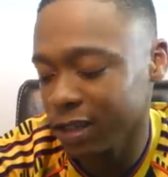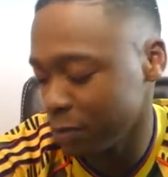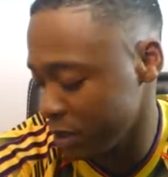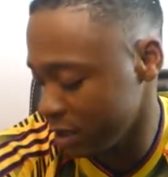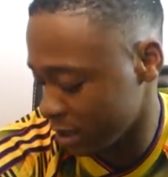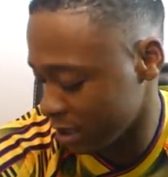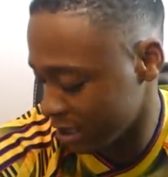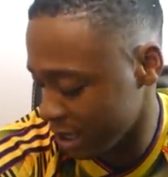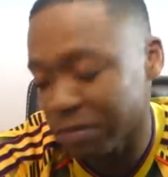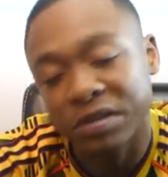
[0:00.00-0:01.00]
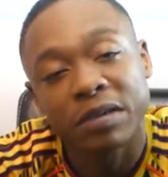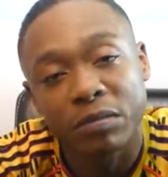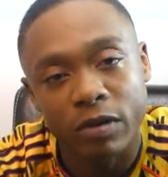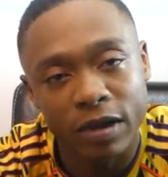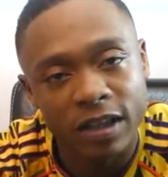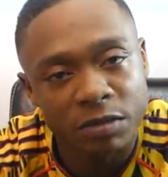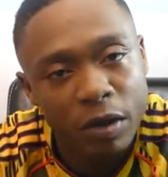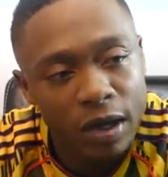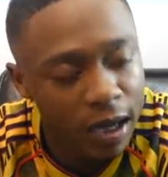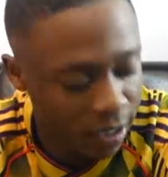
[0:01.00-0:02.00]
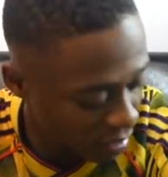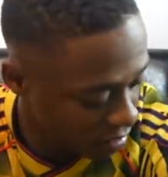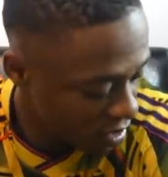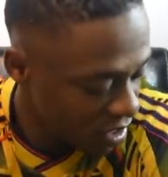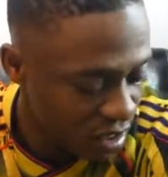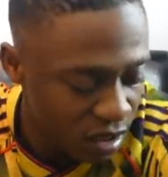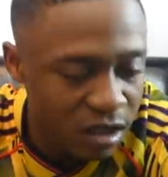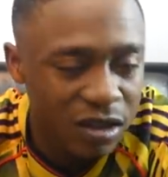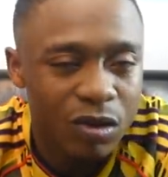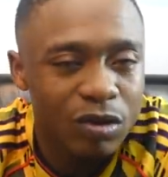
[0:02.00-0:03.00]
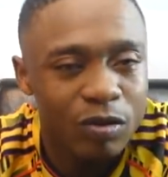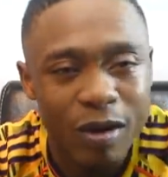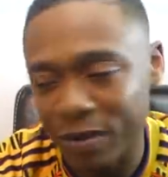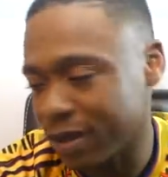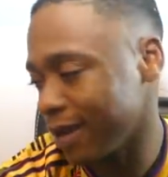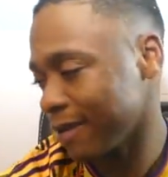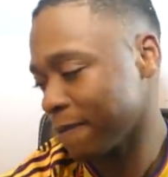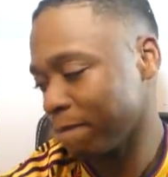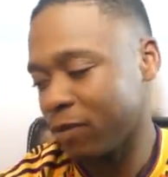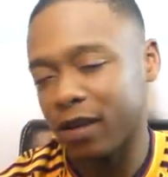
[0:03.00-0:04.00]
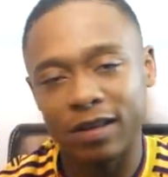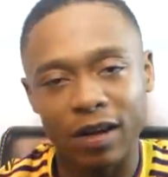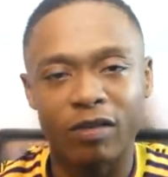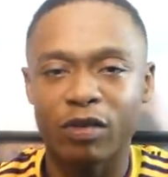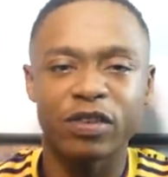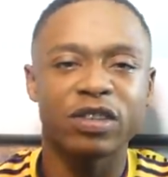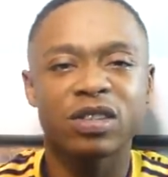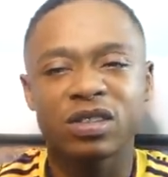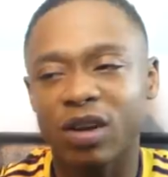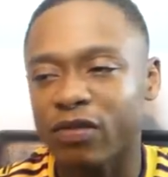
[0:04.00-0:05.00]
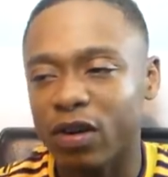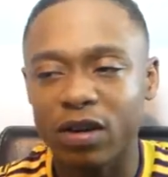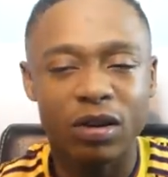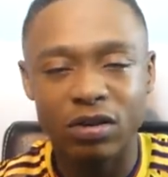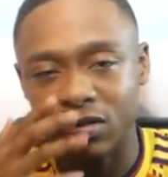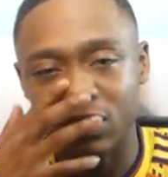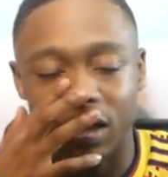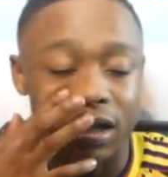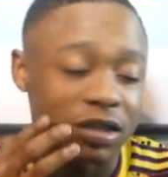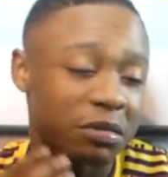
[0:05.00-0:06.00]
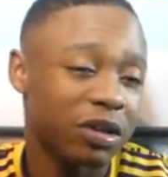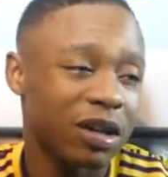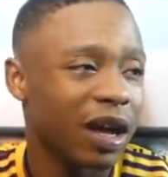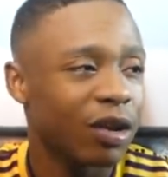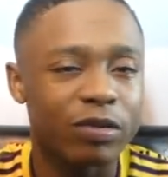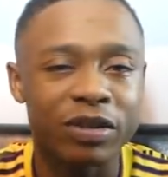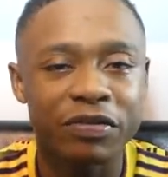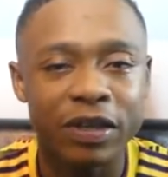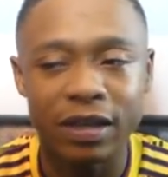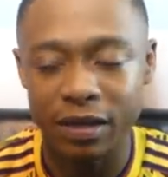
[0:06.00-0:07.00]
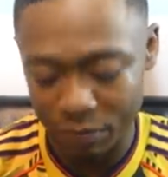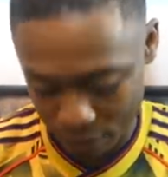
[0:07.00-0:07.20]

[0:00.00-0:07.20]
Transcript: it's the same thing more or less. But like, it don't look rubby. Like, the other vintage stuff are in Arsenal's collection, I'm not gonna lie, I don't really feel it,